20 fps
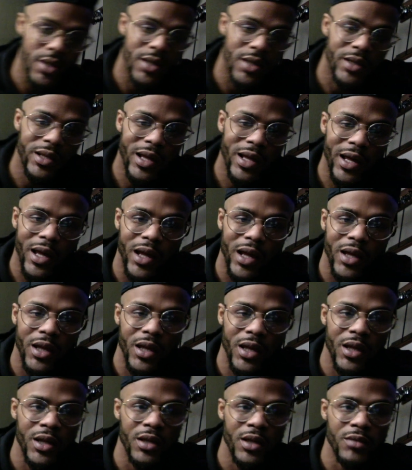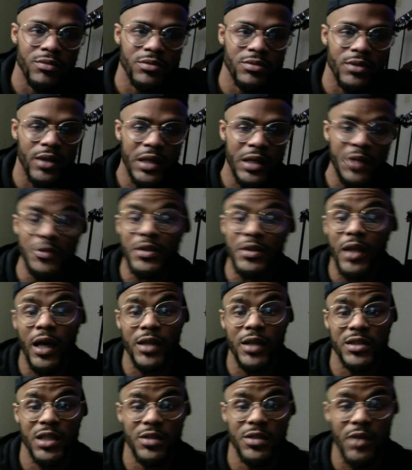Like it was a lot of
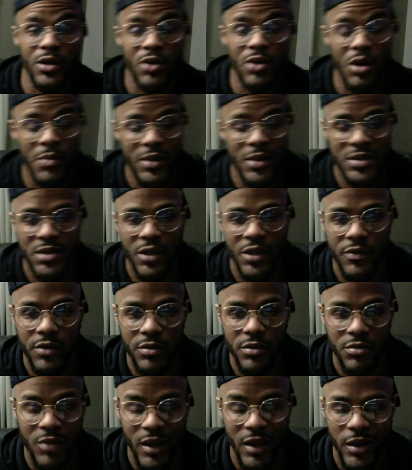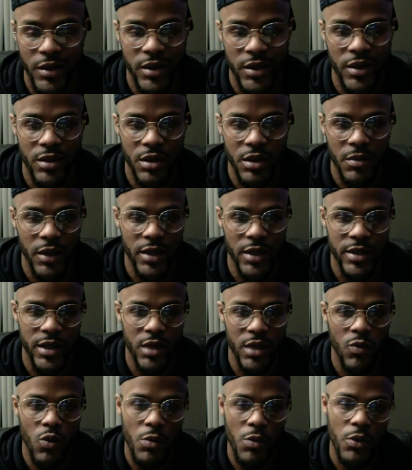times I caught myself like getting up like, damn,
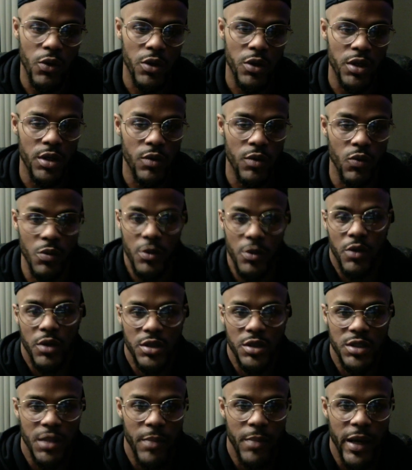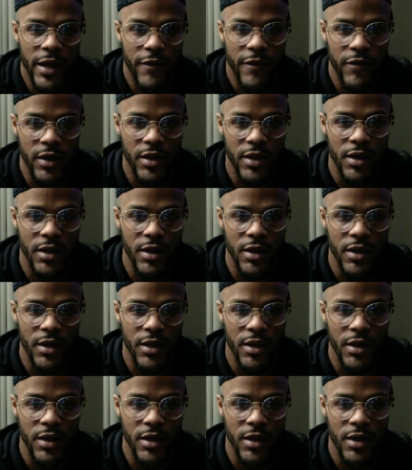when we gonna get to the main event?